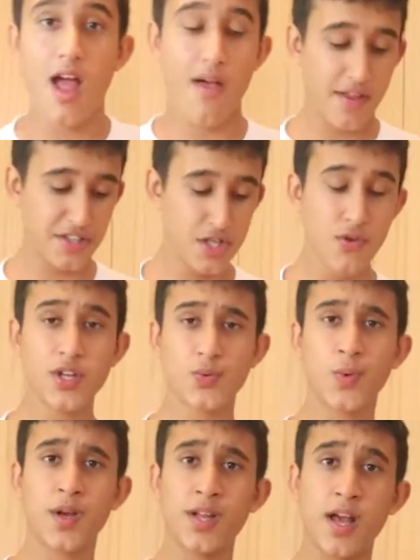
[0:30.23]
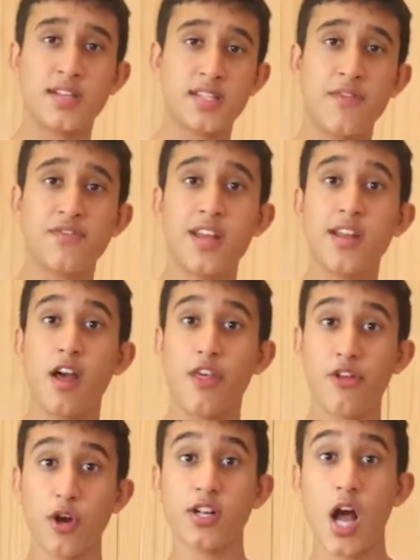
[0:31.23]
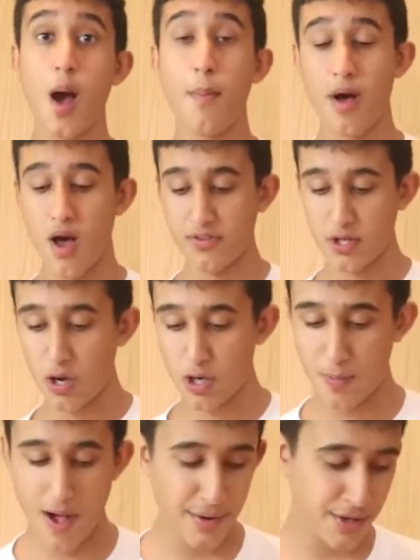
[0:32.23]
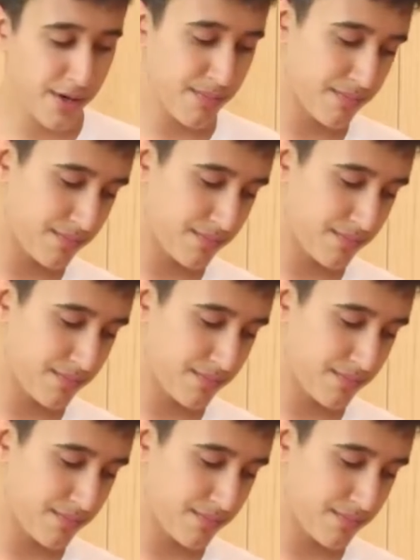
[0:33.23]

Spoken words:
And then to this, we're gonna sift in a 1/3 cup of cocoa powder,